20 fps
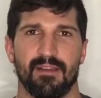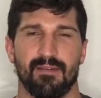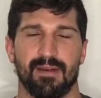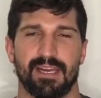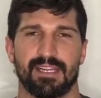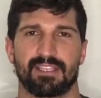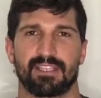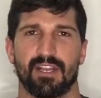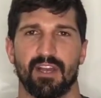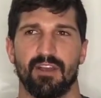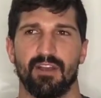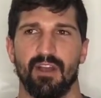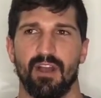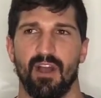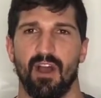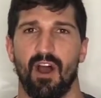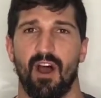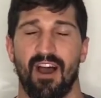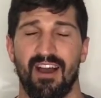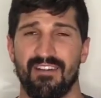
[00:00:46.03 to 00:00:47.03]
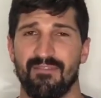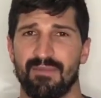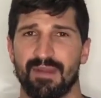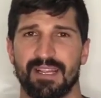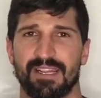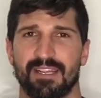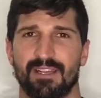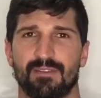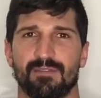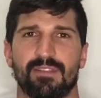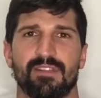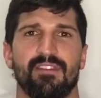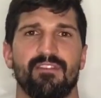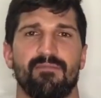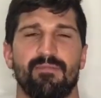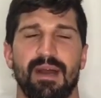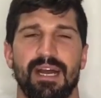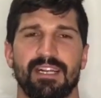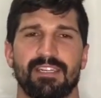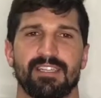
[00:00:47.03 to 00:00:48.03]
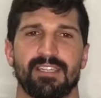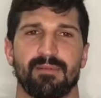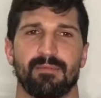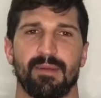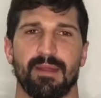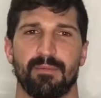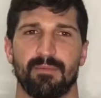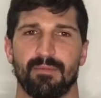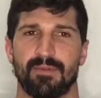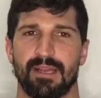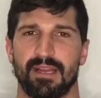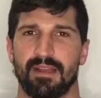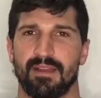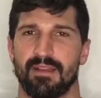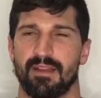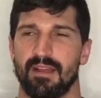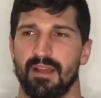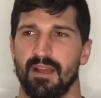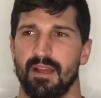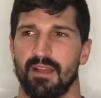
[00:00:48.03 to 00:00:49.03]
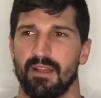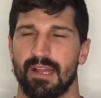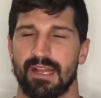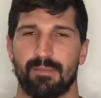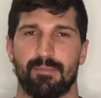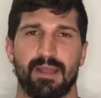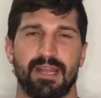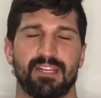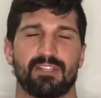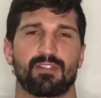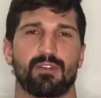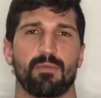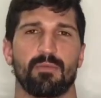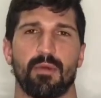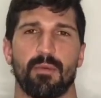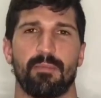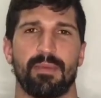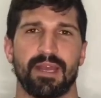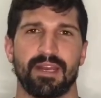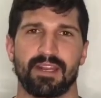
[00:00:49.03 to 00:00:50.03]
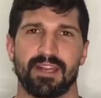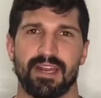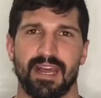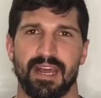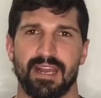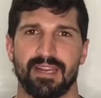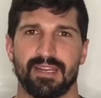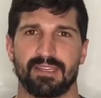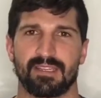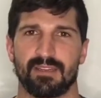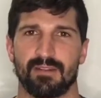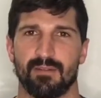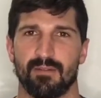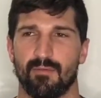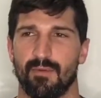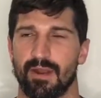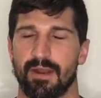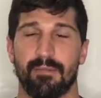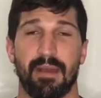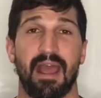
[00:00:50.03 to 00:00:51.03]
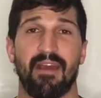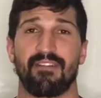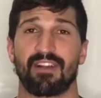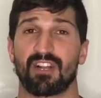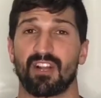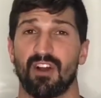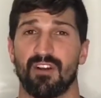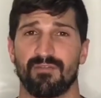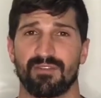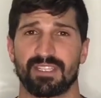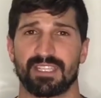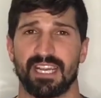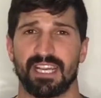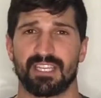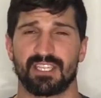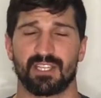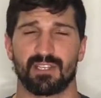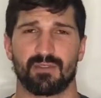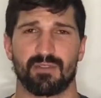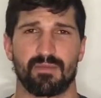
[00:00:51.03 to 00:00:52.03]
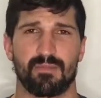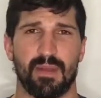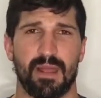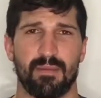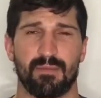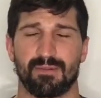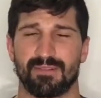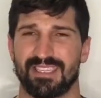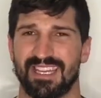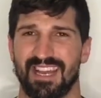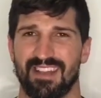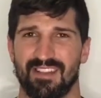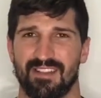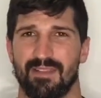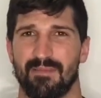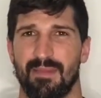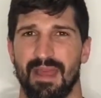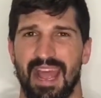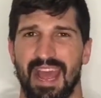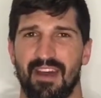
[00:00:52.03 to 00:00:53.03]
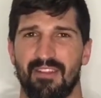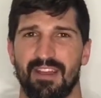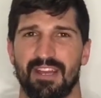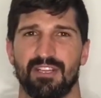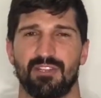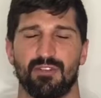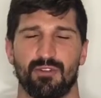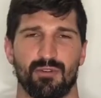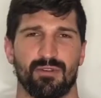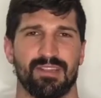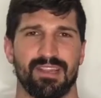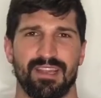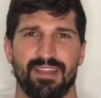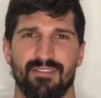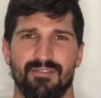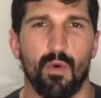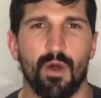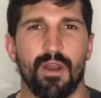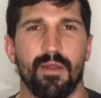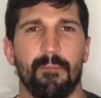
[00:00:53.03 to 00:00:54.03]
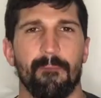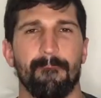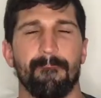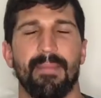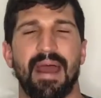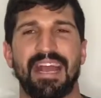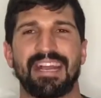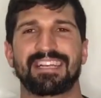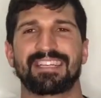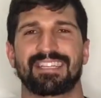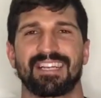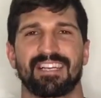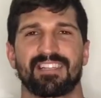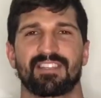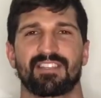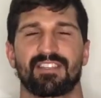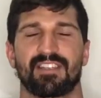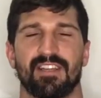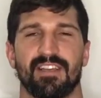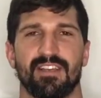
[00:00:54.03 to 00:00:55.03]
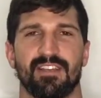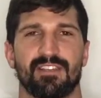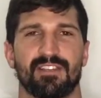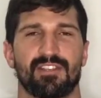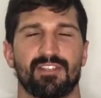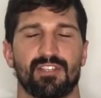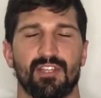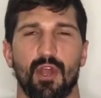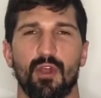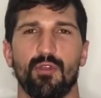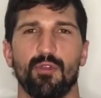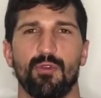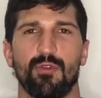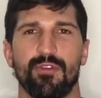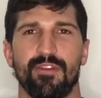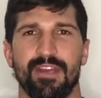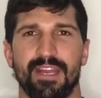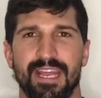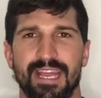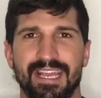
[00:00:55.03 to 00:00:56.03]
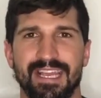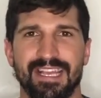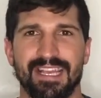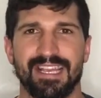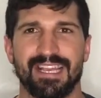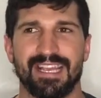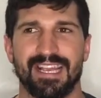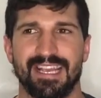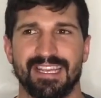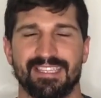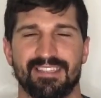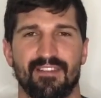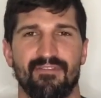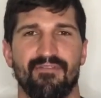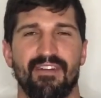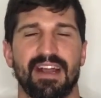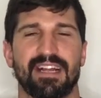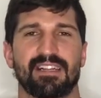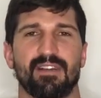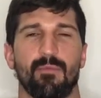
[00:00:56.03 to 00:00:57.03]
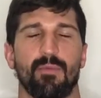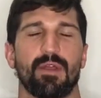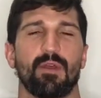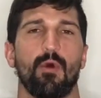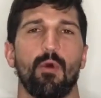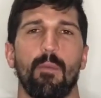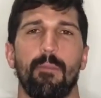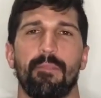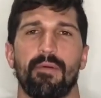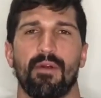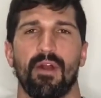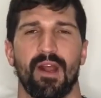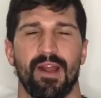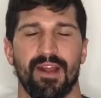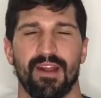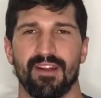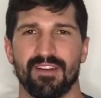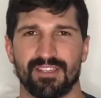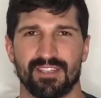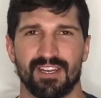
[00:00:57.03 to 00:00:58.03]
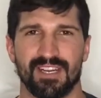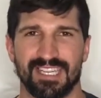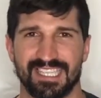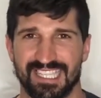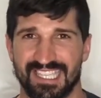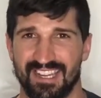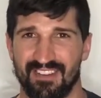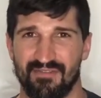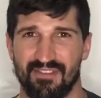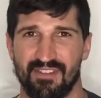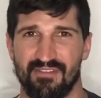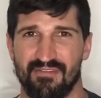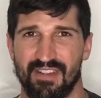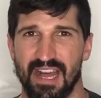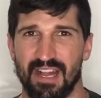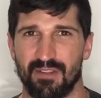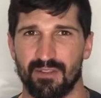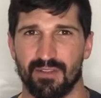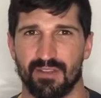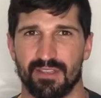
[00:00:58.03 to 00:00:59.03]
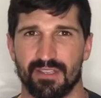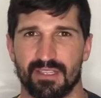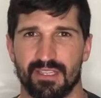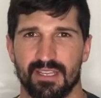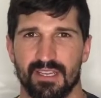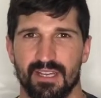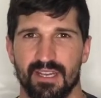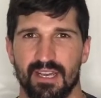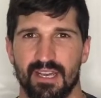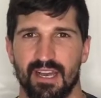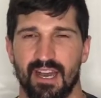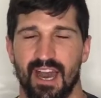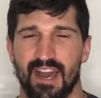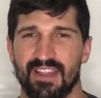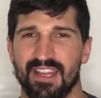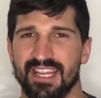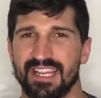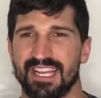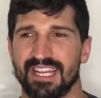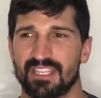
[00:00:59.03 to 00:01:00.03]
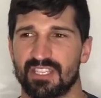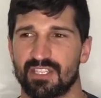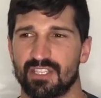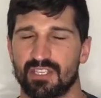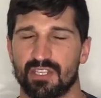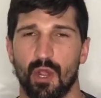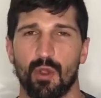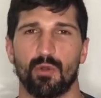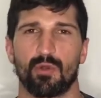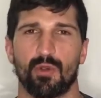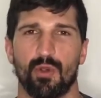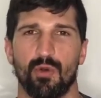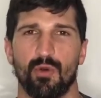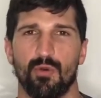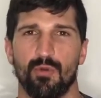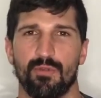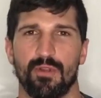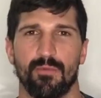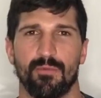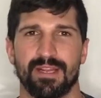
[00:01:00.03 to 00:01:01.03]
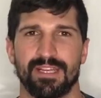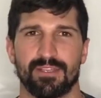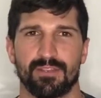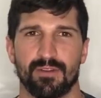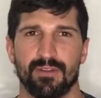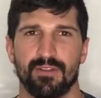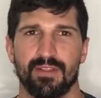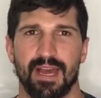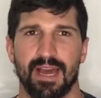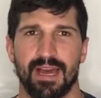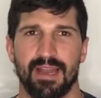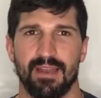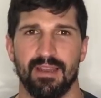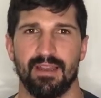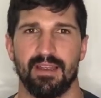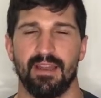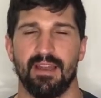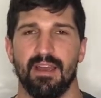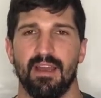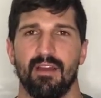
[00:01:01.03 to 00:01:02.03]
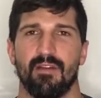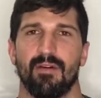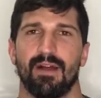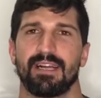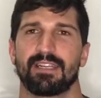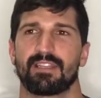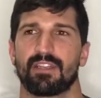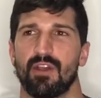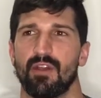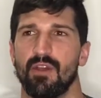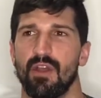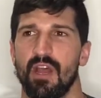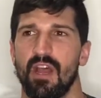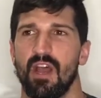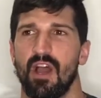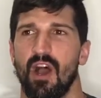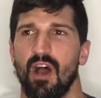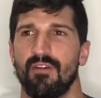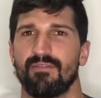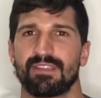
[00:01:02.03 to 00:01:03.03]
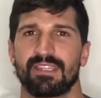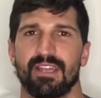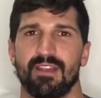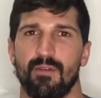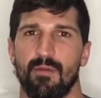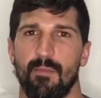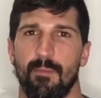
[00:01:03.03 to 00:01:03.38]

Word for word: Right? So I've been guilty of bashing people down, like being super opinionated to when I'm having conversations with people, telling them how they should live. What it makes us so unique is the fact that we all prioritize different values. I think that's so cool that we do that, right? So obviously